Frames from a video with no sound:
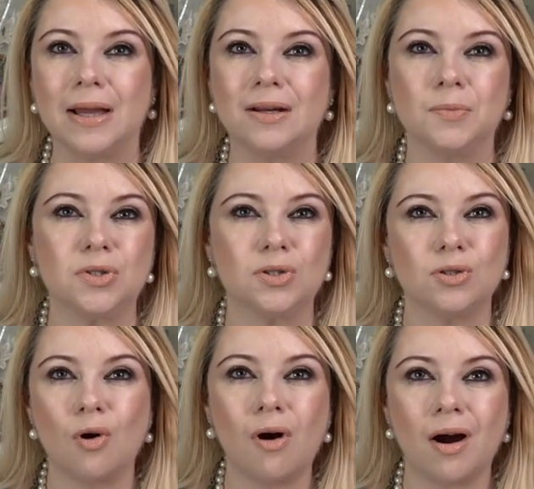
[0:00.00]
and it was
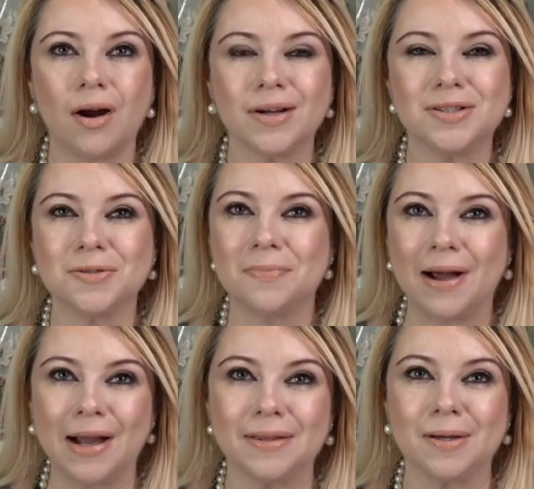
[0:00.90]
so hard to
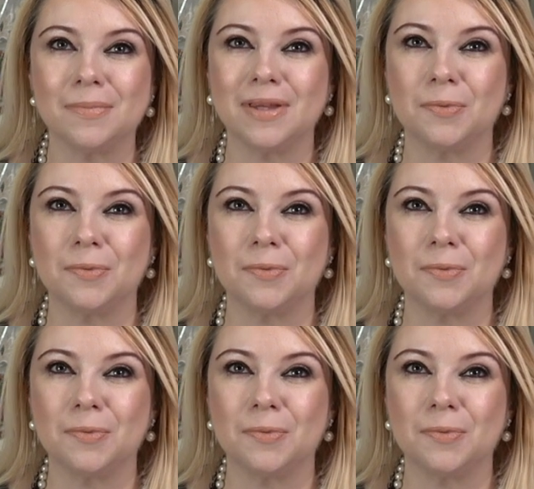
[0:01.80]
buy them.